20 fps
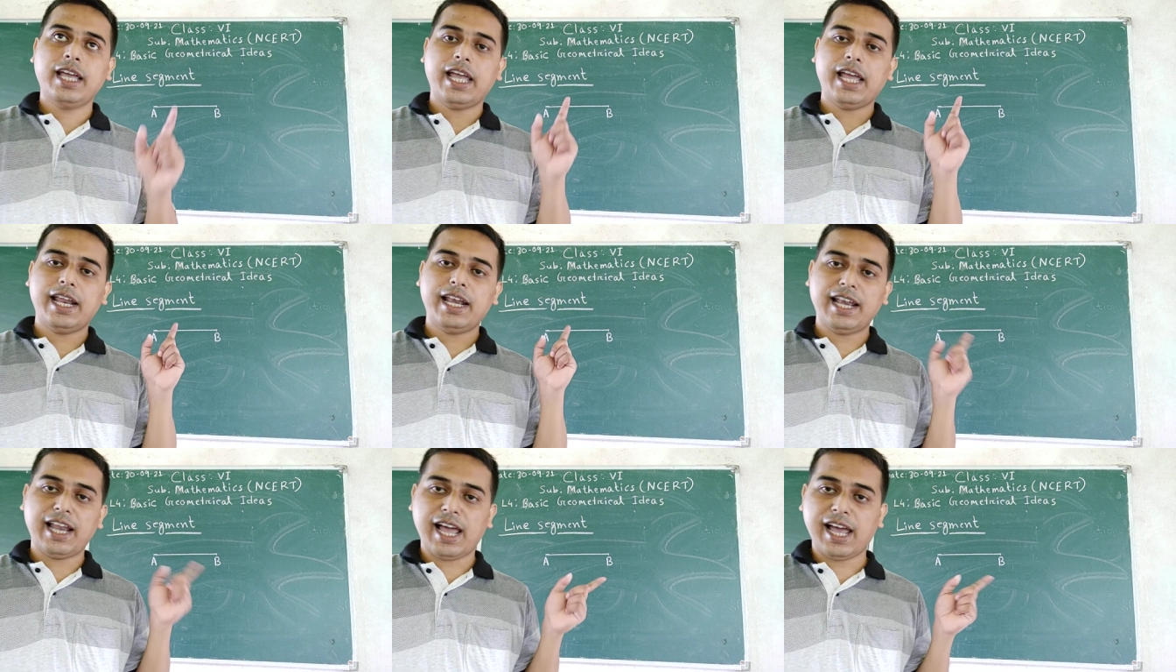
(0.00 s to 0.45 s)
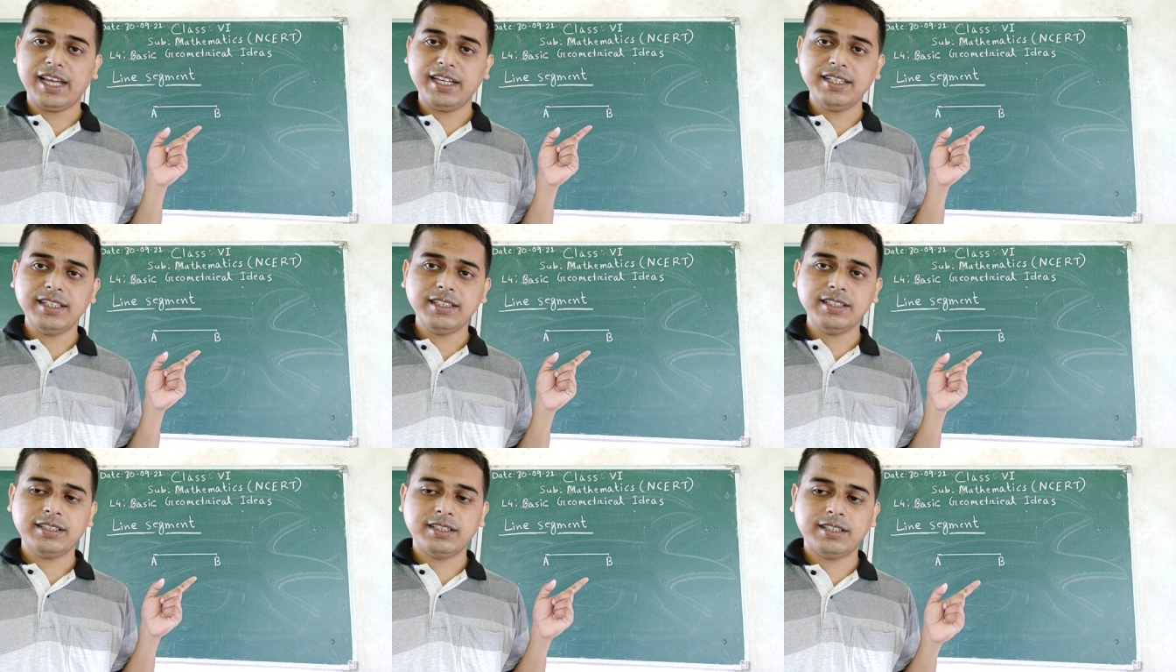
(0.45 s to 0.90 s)
A
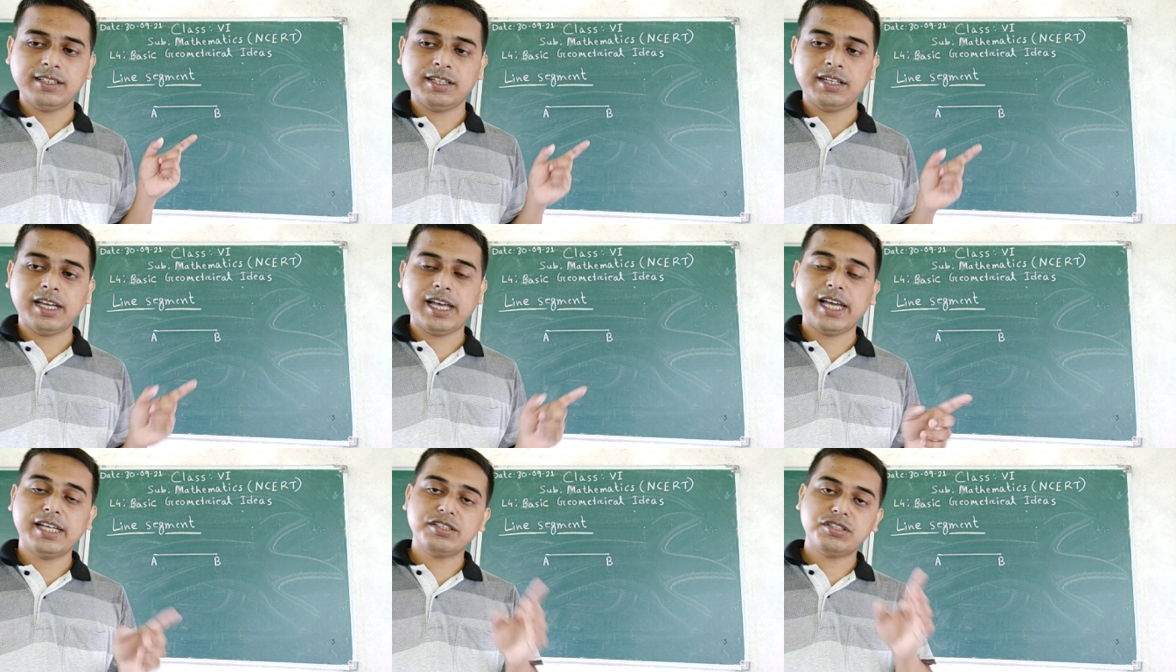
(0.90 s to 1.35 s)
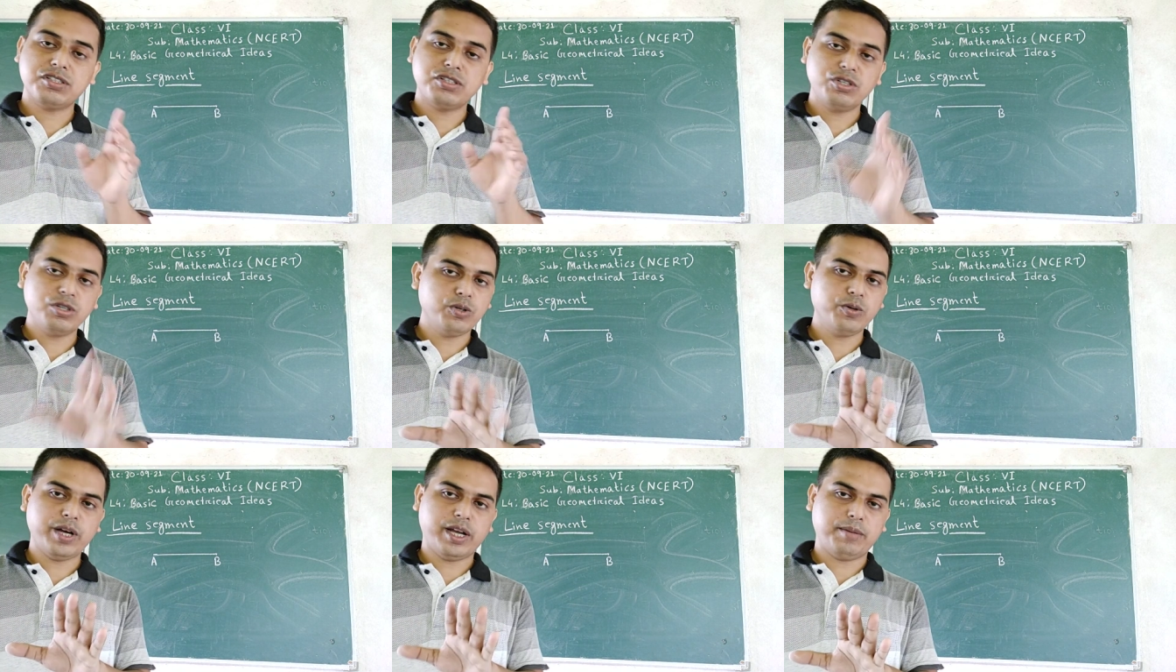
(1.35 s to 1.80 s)
line has
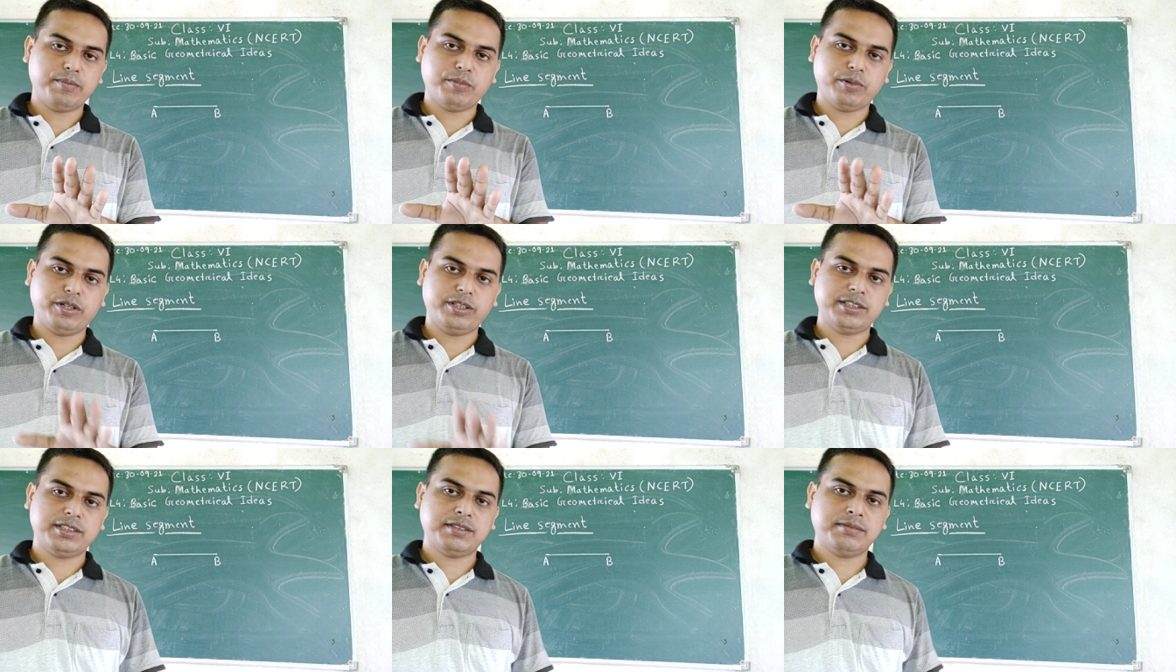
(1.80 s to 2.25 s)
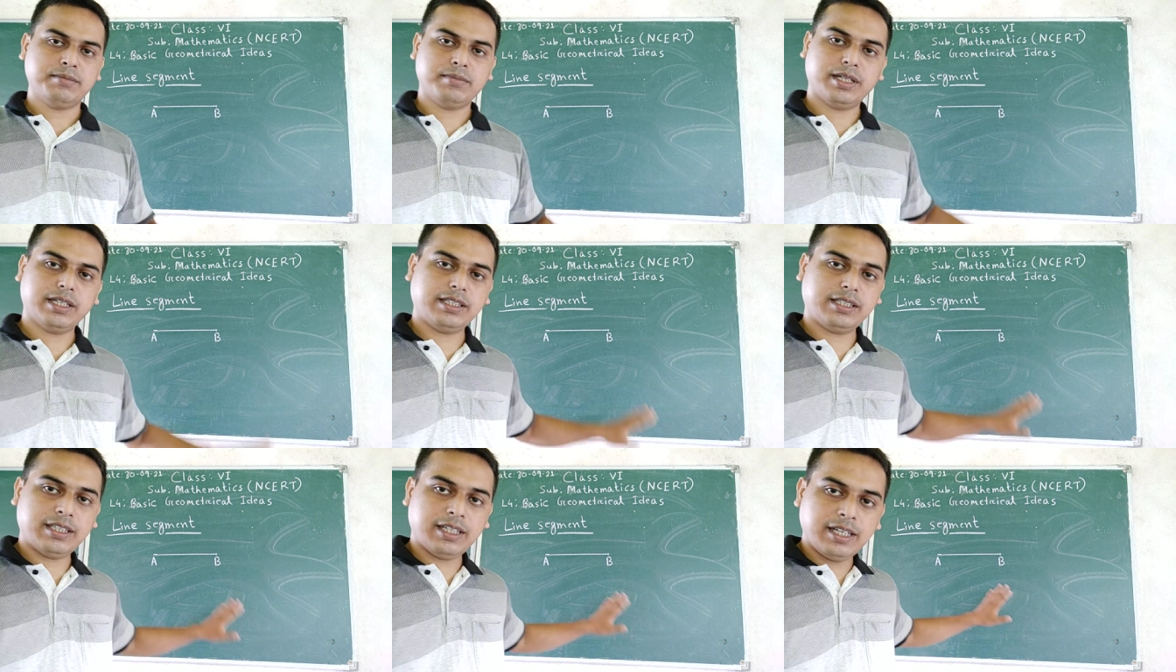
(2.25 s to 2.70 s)
no endpoints,
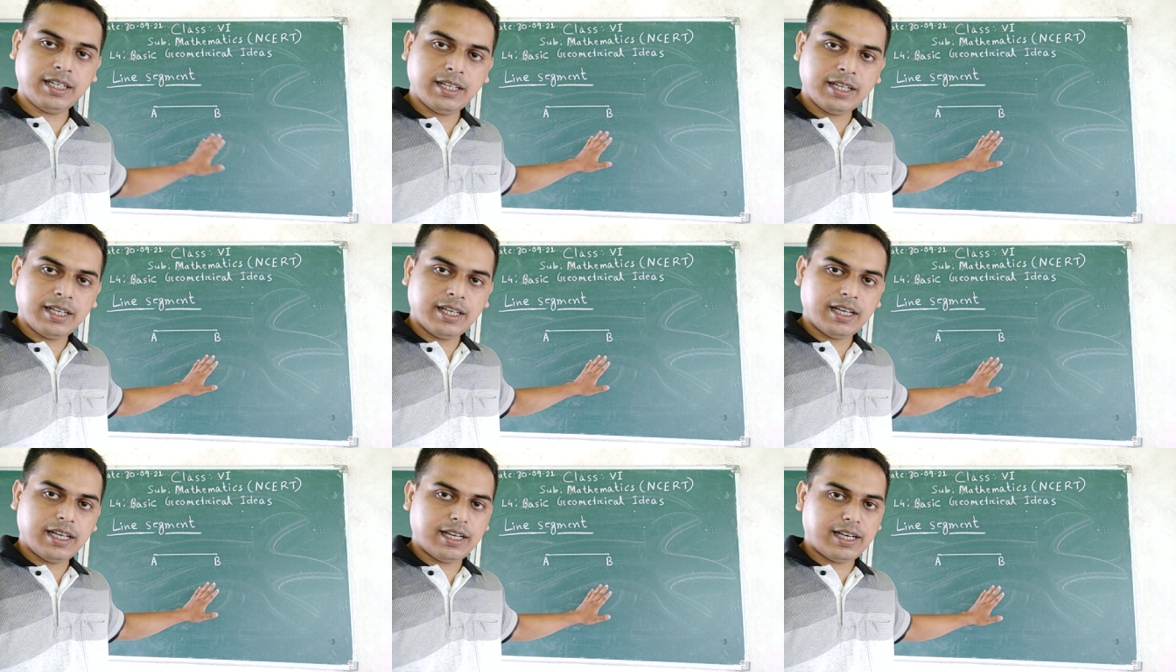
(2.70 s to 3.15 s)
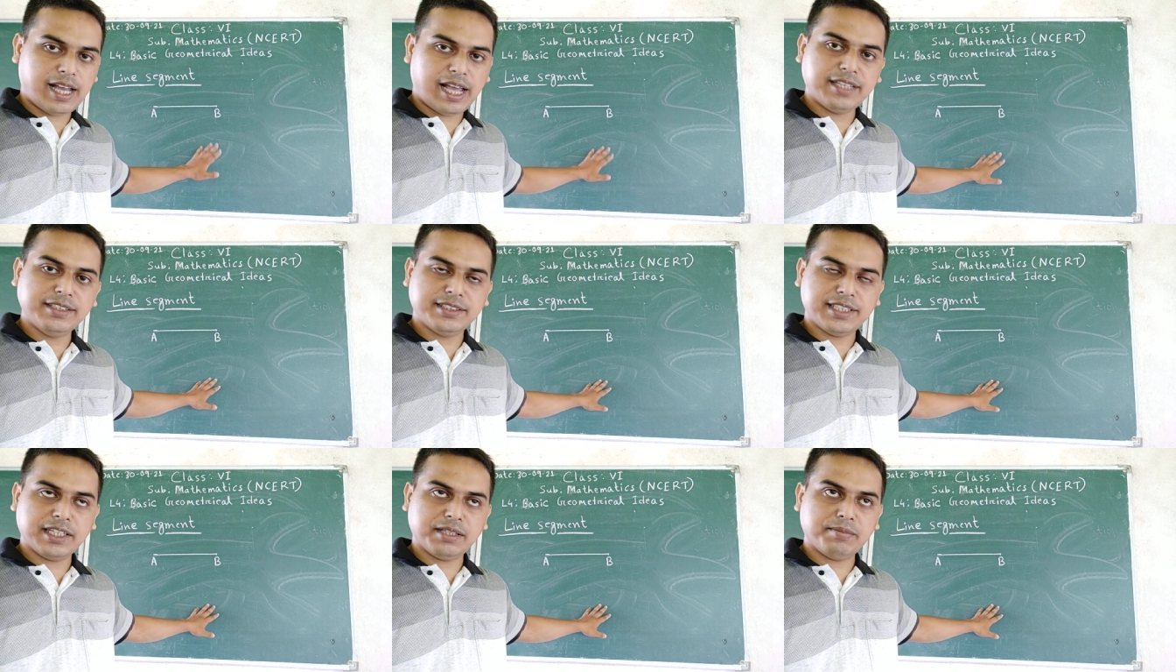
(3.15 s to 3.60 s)
but
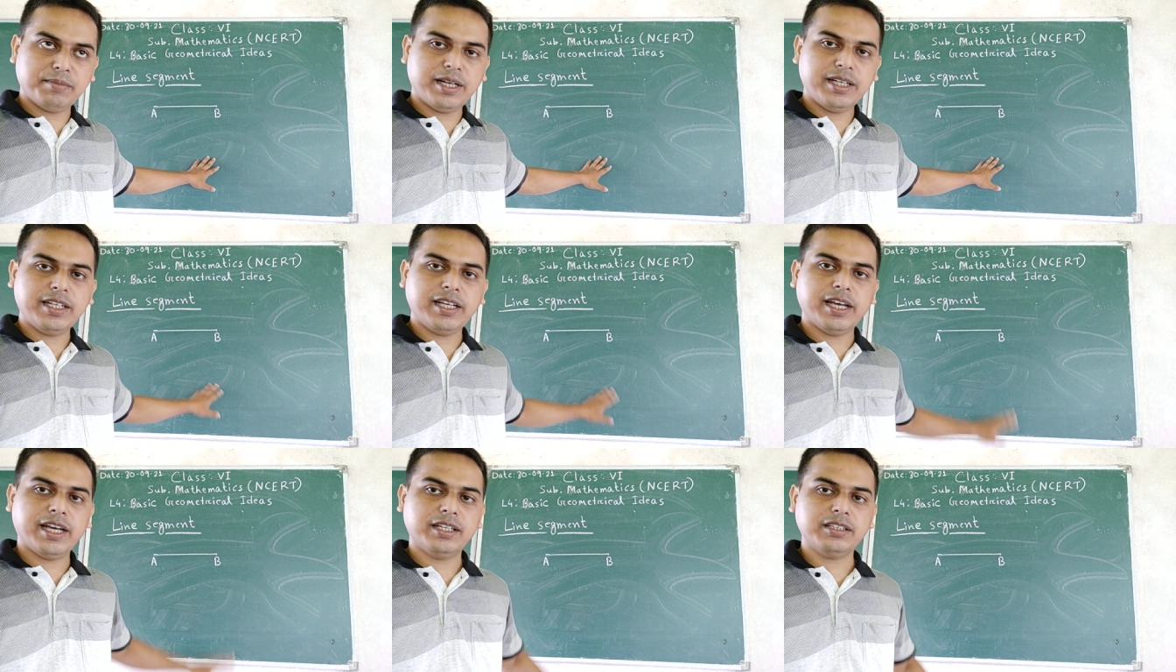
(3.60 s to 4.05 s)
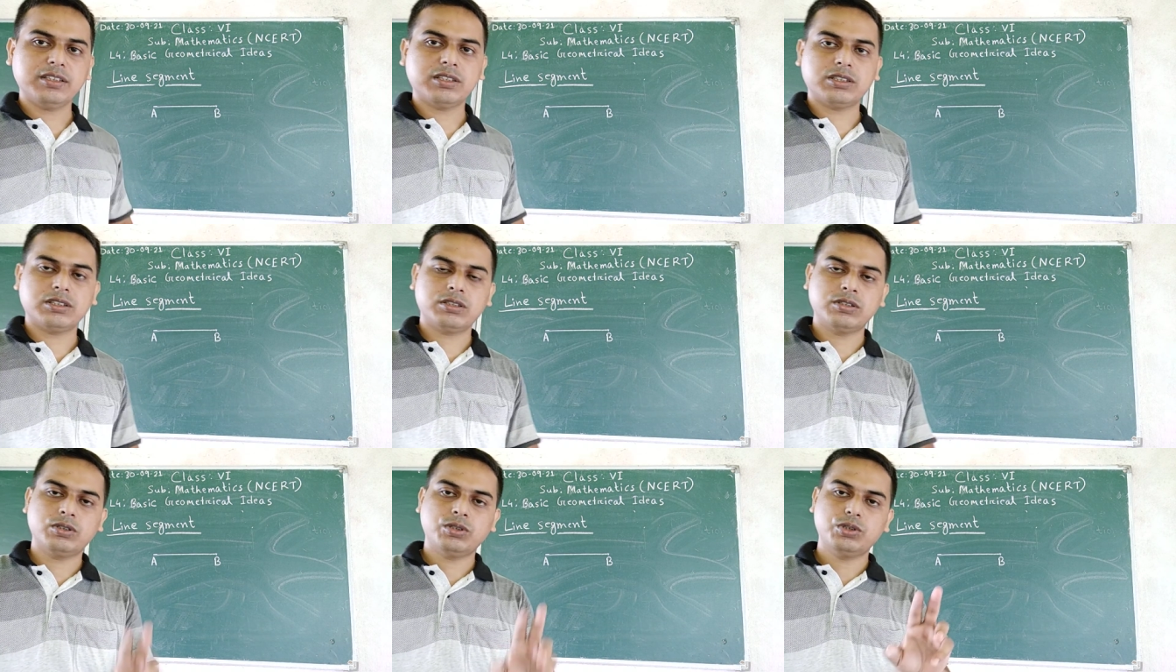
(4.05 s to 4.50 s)
line segment
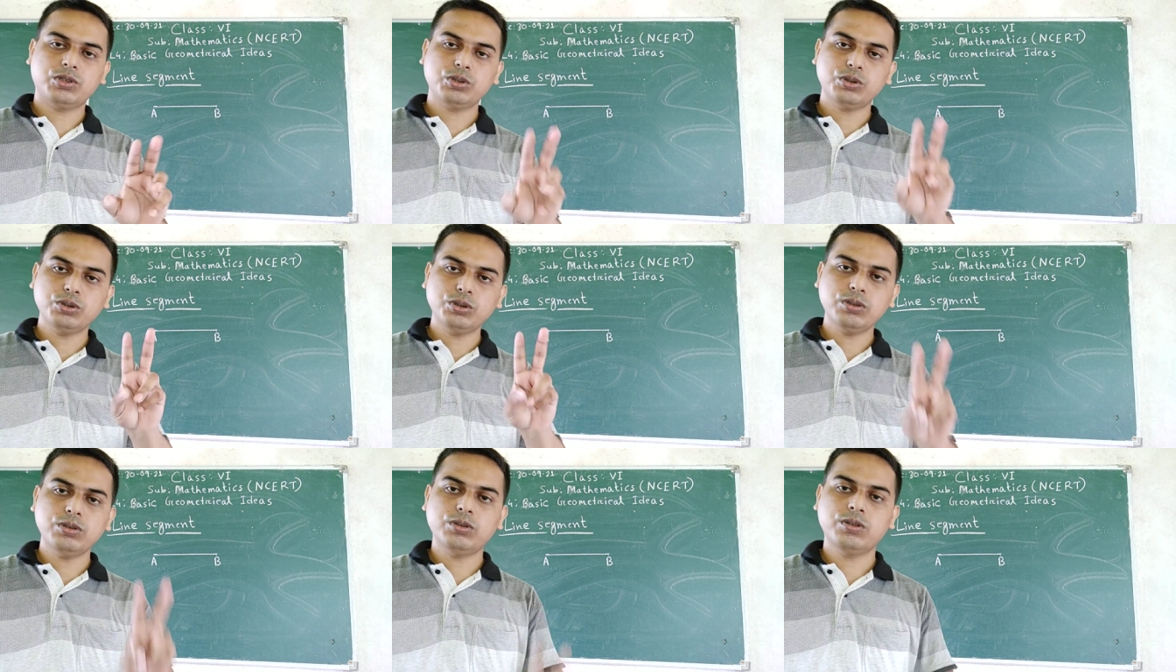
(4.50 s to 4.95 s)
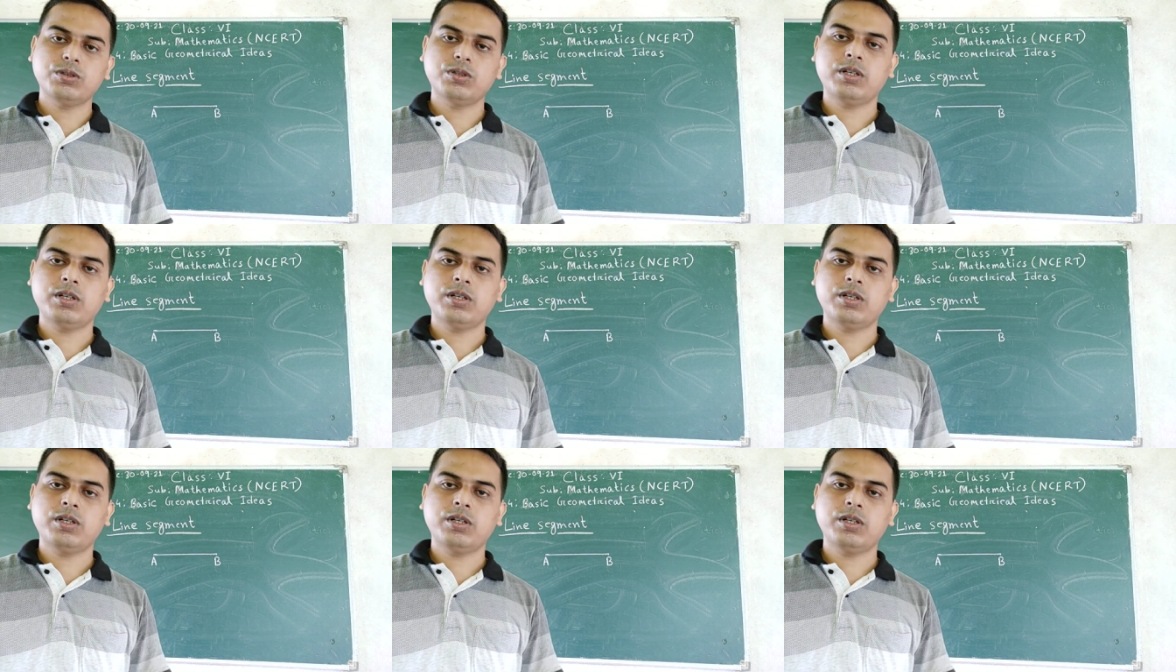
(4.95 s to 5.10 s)
has two